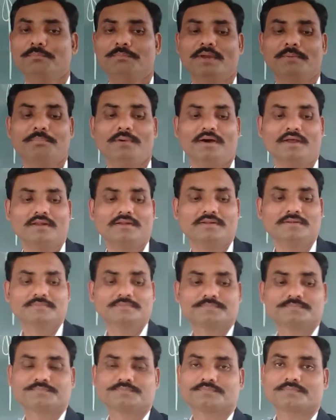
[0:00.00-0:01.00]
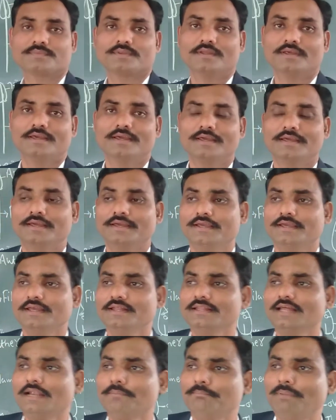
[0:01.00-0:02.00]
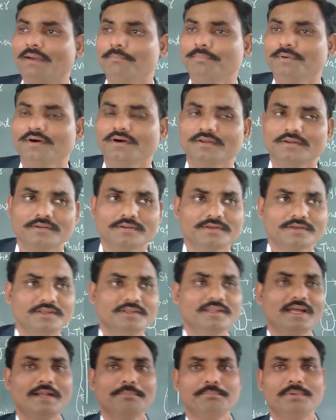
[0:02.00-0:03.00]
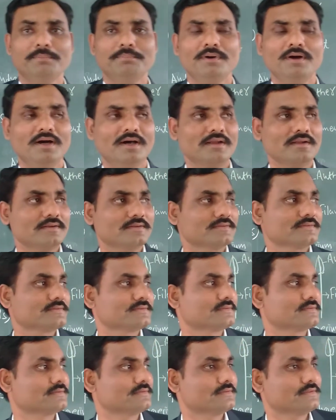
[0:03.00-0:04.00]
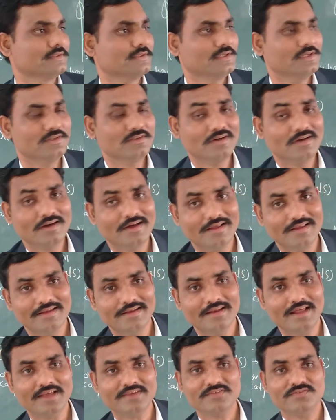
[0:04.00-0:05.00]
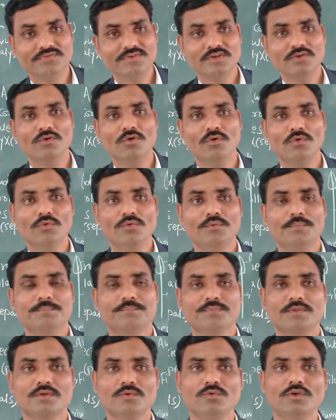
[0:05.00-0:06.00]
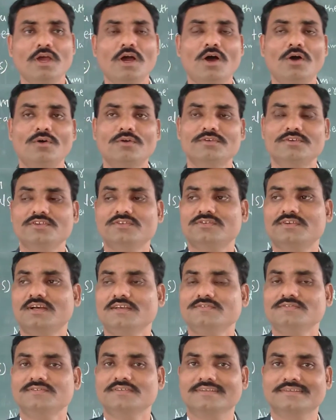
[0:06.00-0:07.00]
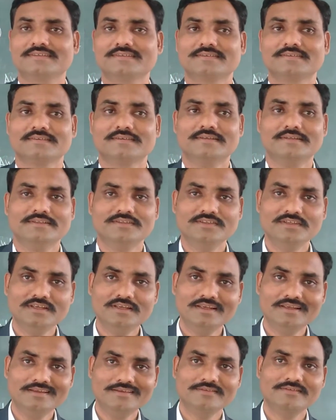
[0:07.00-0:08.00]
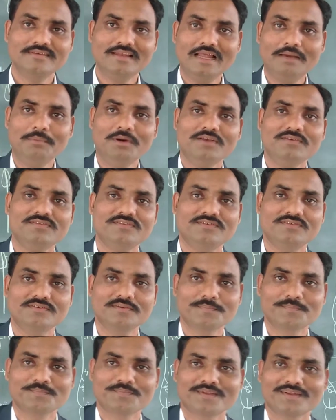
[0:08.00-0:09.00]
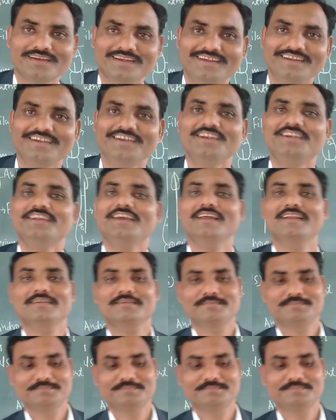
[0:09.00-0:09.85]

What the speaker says: paper. In that paper, in the last video, we have discussed the syllabus in detail.